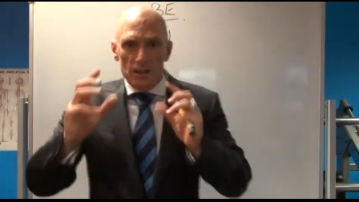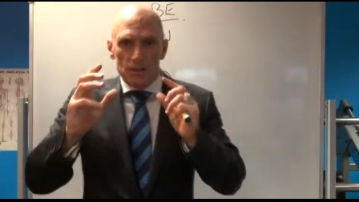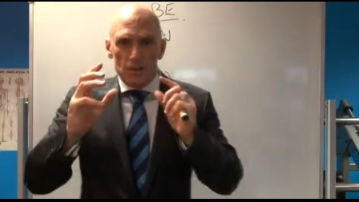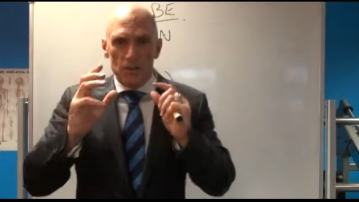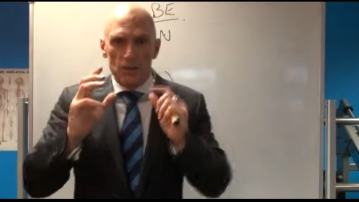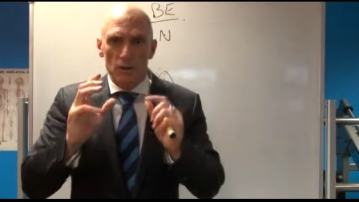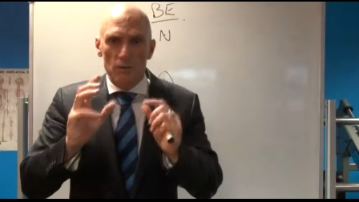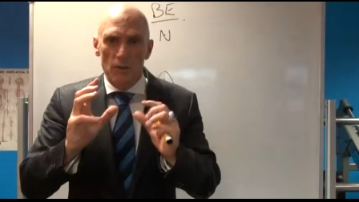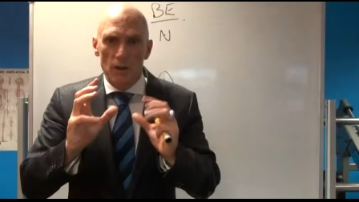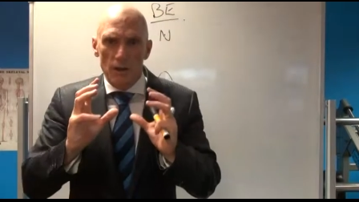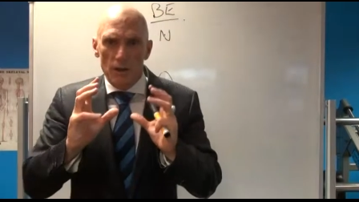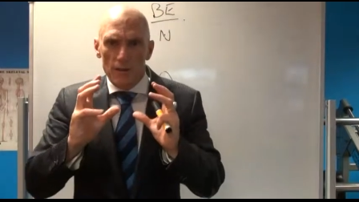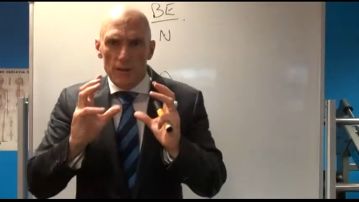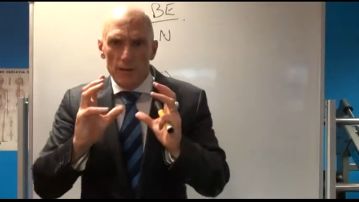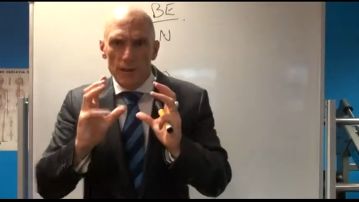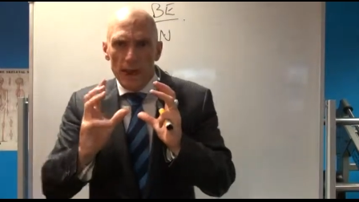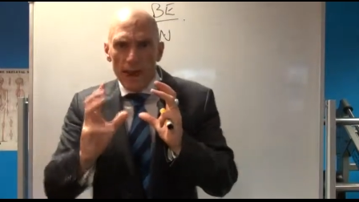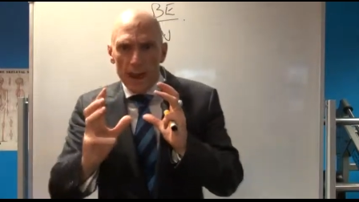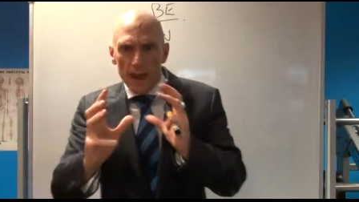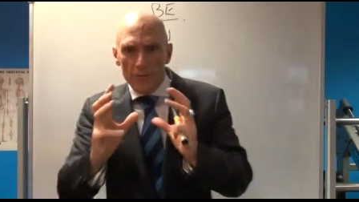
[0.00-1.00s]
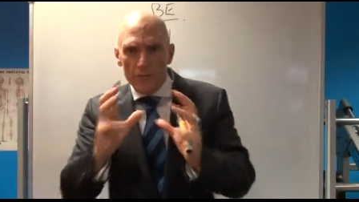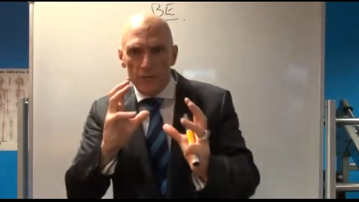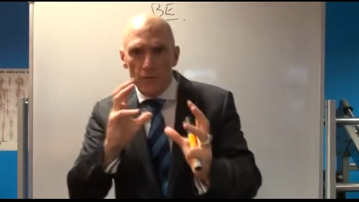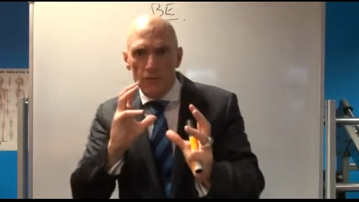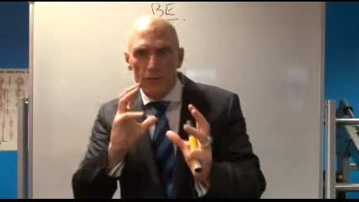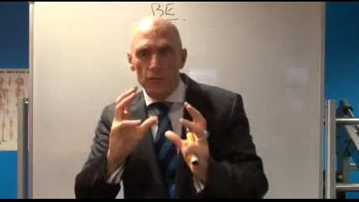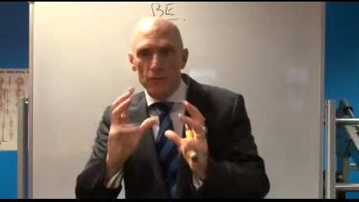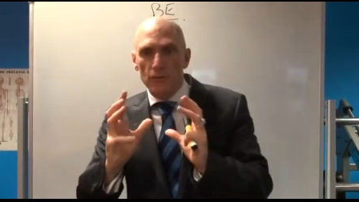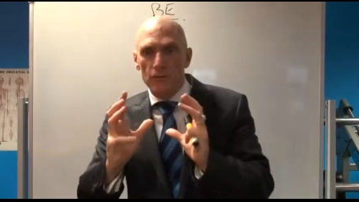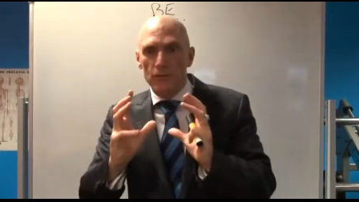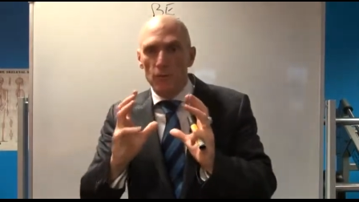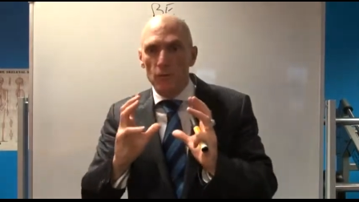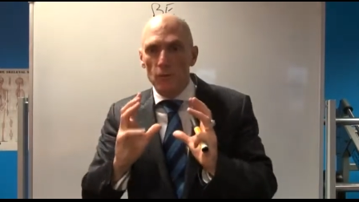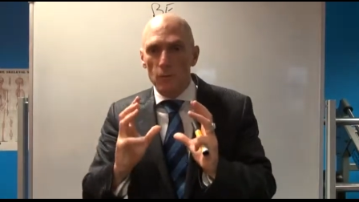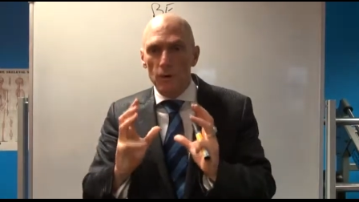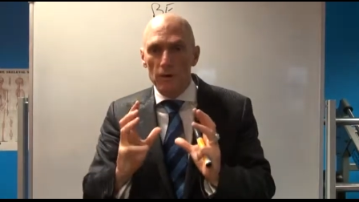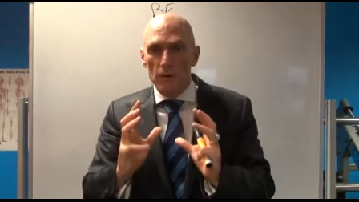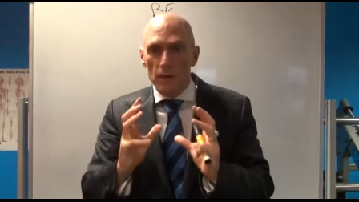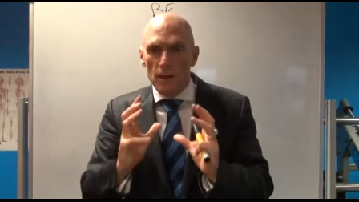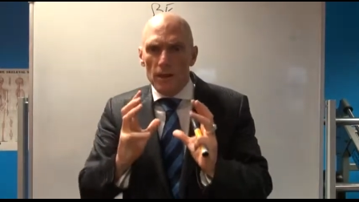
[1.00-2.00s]
So you have to, if you
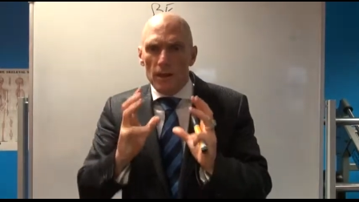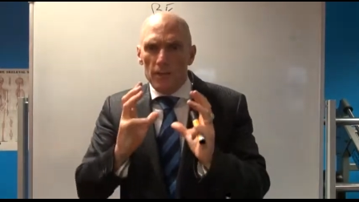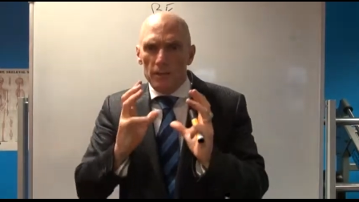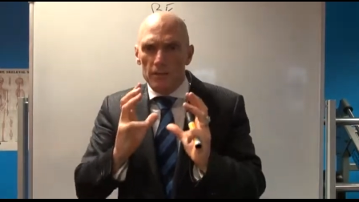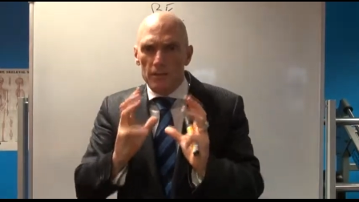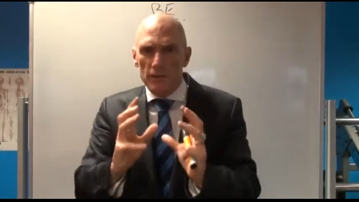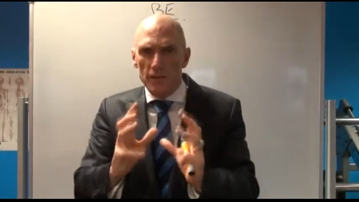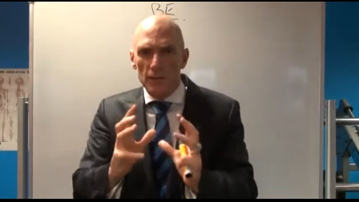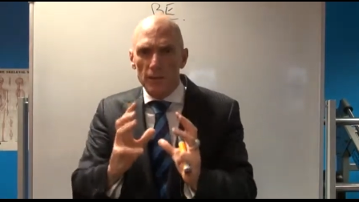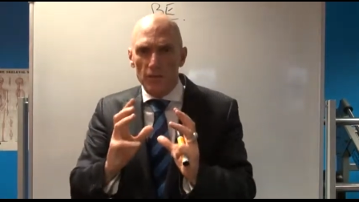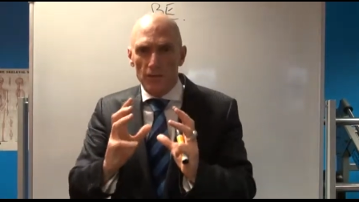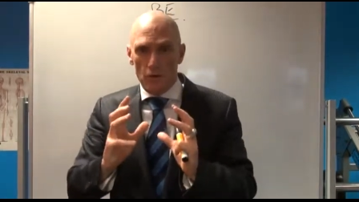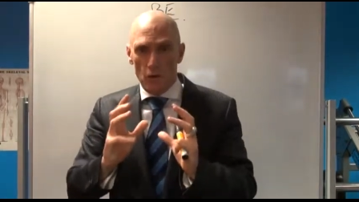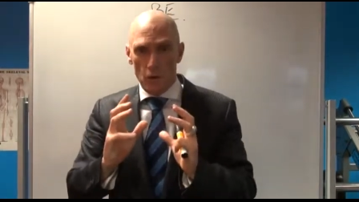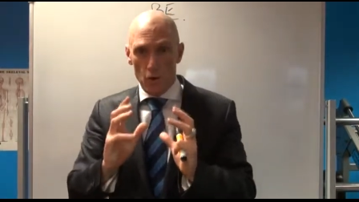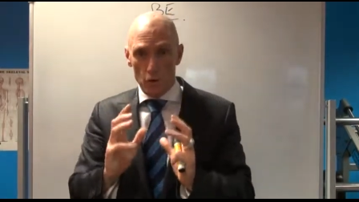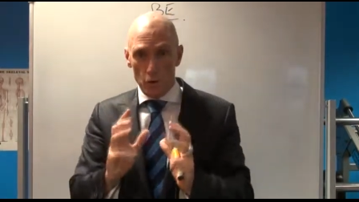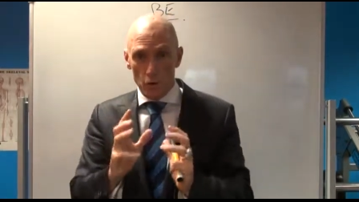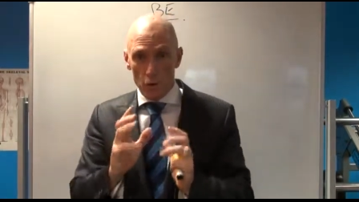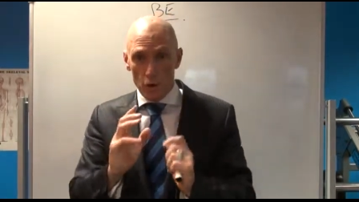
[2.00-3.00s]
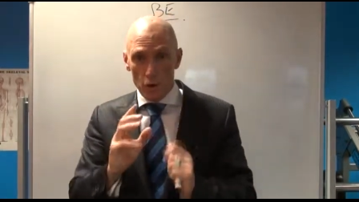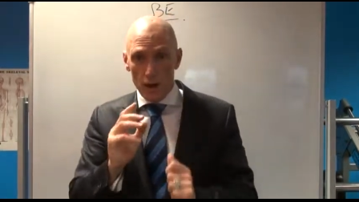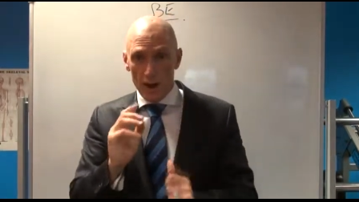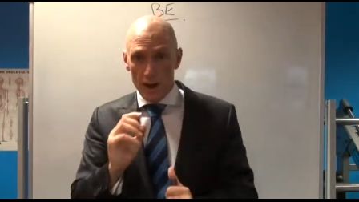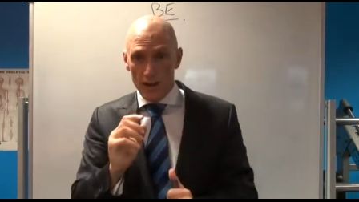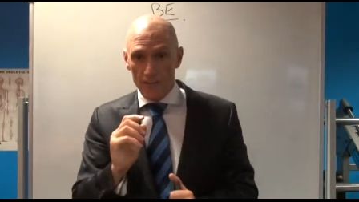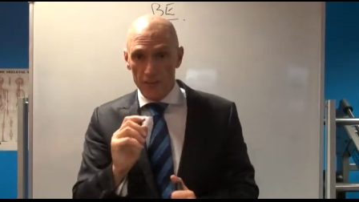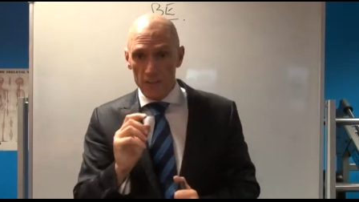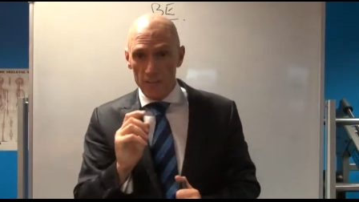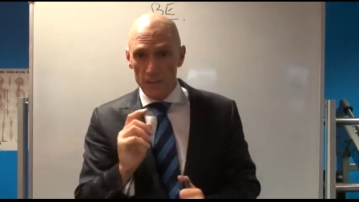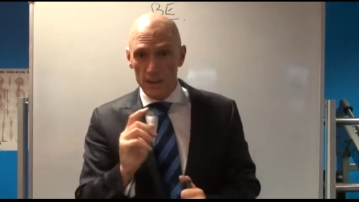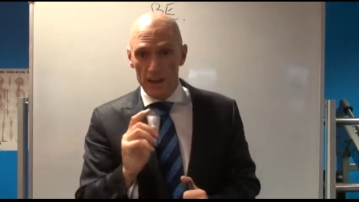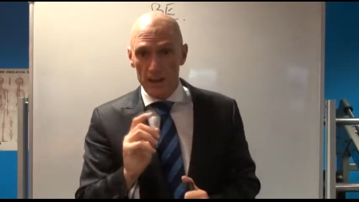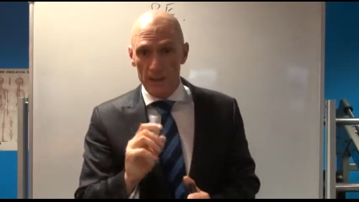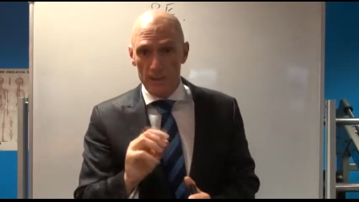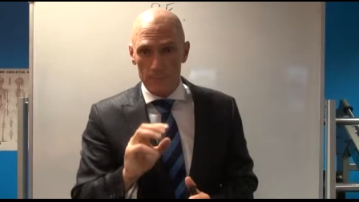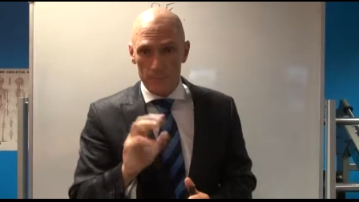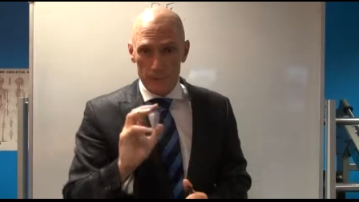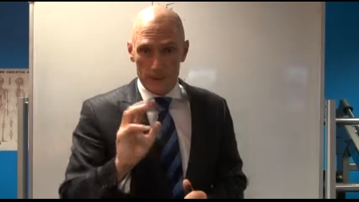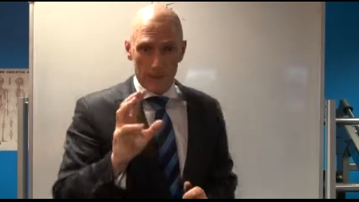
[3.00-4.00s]
want, think of who do you have to
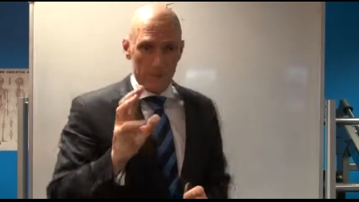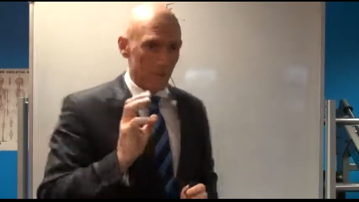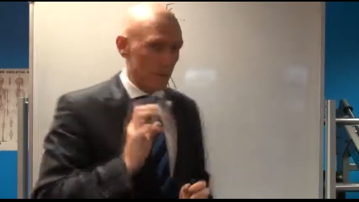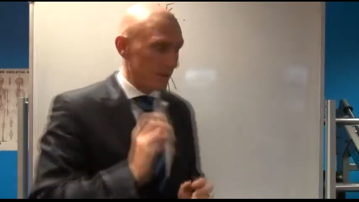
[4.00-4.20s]
become. Now